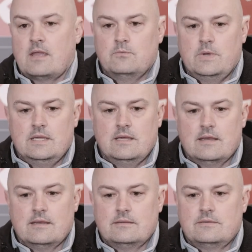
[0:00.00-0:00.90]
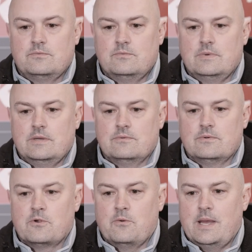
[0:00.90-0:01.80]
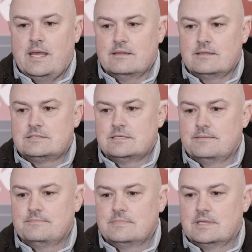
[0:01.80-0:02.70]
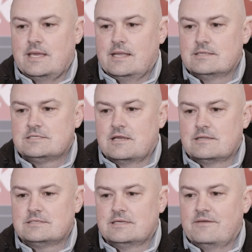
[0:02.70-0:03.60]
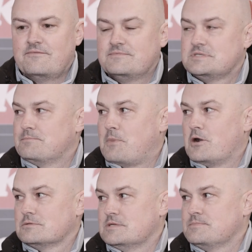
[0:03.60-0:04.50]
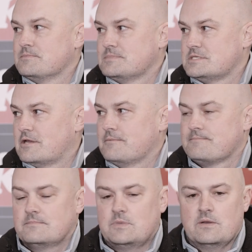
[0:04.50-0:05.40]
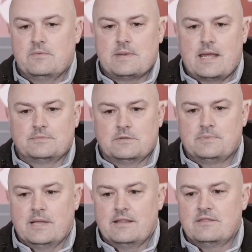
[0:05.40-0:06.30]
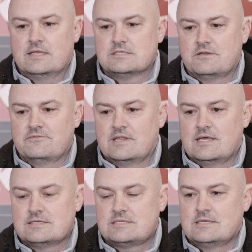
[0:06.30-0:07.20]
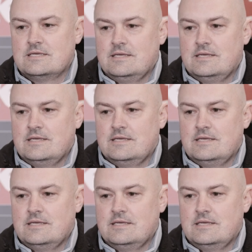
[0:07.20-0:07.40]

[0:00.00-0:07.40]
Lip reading: We were aware that that Ken had started to have some mild symptoms, so you know, we've been able to plan things over the last